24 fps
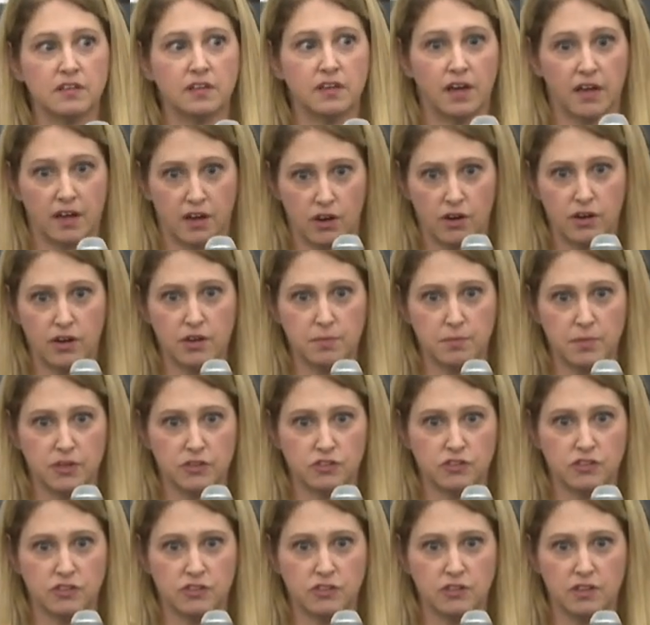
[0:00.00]
I already
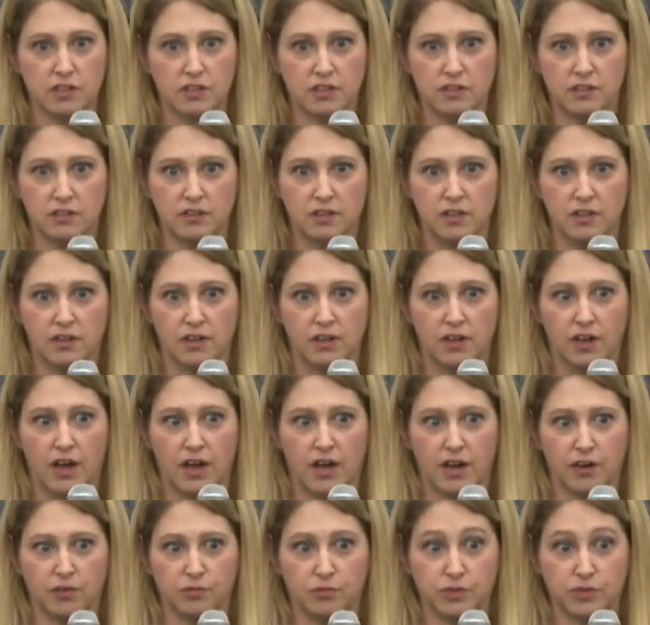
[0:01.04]
mentioned that uh,